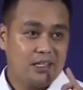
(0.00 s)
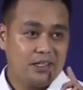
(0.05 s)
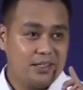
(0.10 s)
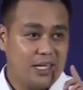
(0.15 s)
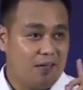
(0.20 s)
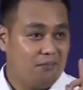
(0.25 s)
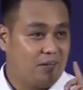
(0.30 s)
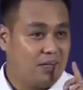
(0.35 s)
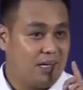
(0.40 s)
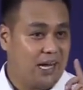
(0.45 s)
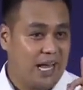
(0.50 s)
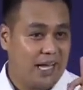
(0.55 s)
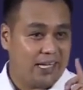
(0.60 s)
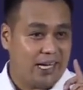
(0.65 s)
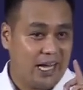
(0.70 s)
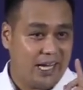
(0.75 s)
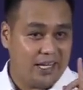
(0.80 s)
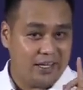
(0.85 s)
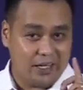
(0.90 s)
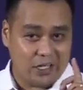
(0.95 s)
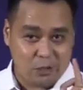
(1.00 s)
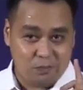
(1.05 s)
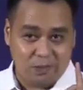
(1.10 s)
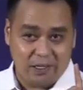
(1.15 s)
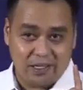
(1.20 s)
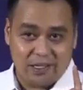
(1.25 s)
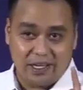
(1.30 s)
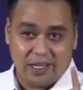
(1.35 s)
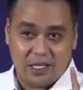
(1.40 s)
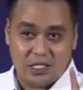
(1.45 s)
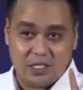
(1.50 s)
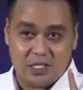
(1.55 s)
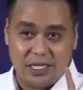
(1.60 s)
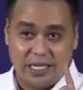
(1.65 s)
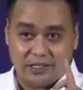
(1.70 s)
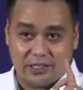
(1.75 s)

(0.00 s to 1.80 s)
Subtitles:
never had I experienced